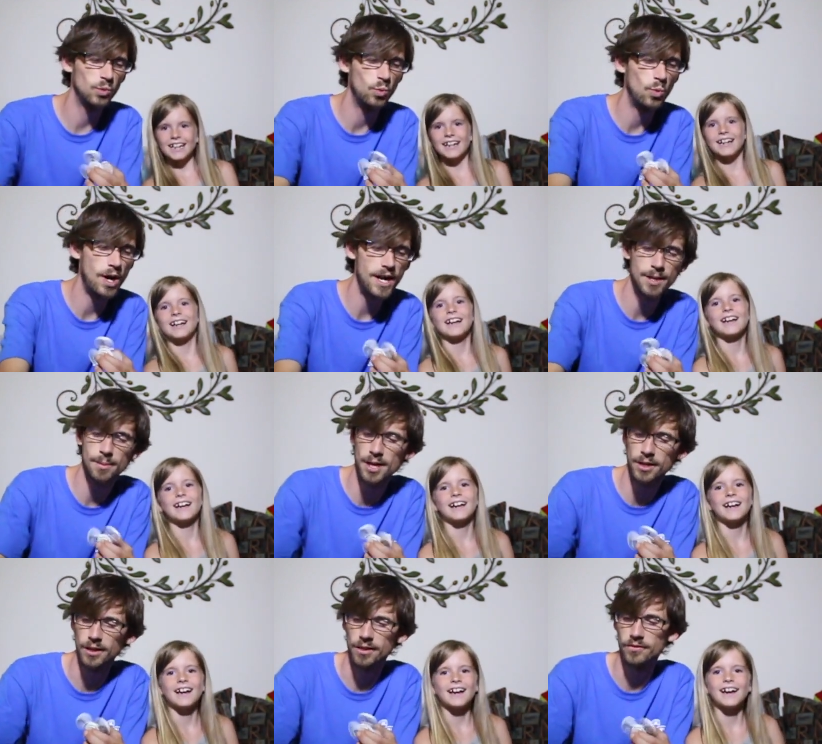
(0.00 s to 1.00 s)
Speaker 1: are way
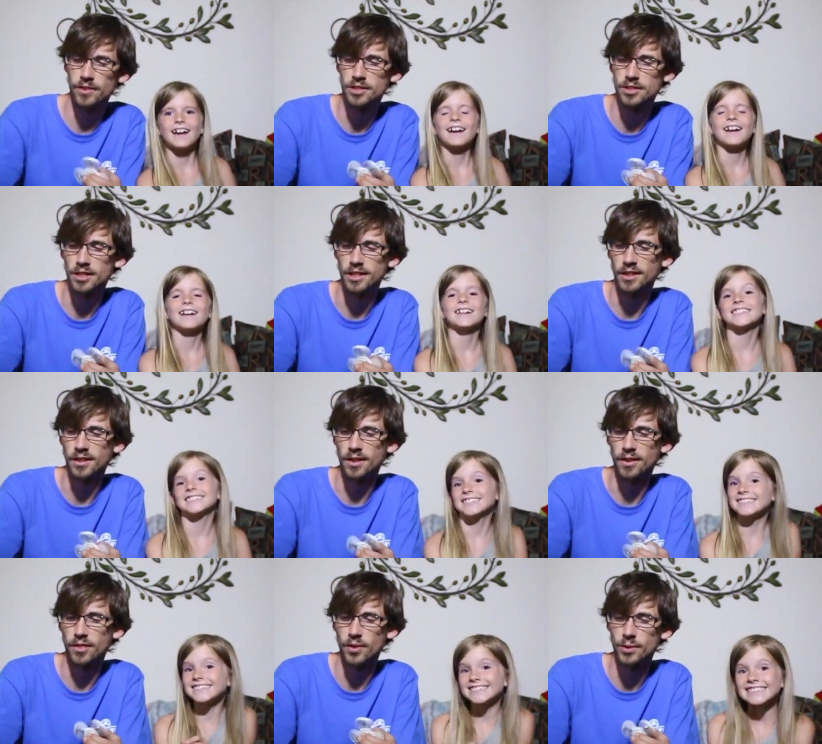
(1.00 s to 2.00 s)
better at
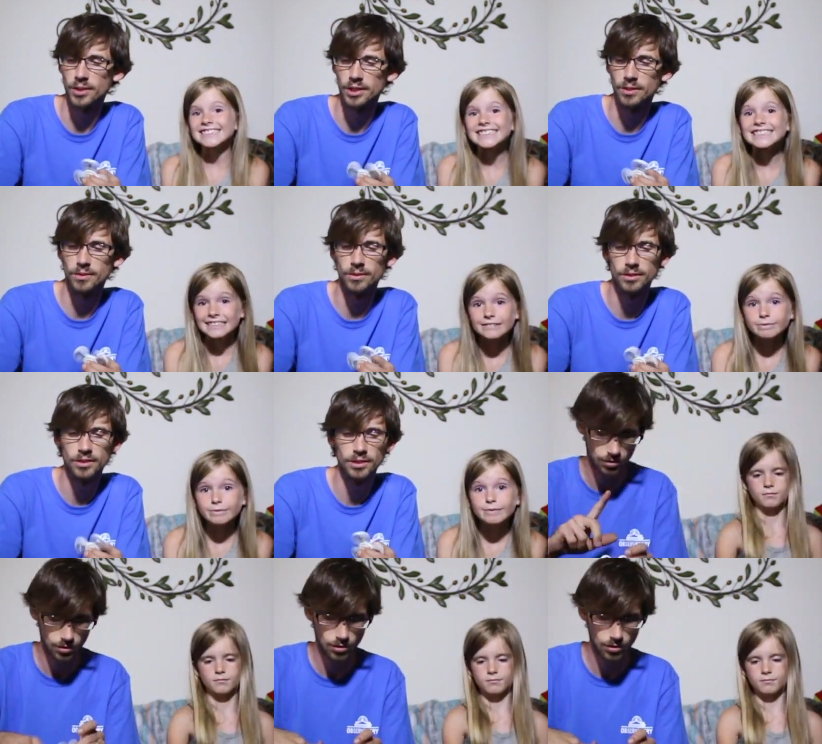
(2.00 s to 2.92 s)
fidgeting than 30-year-olds.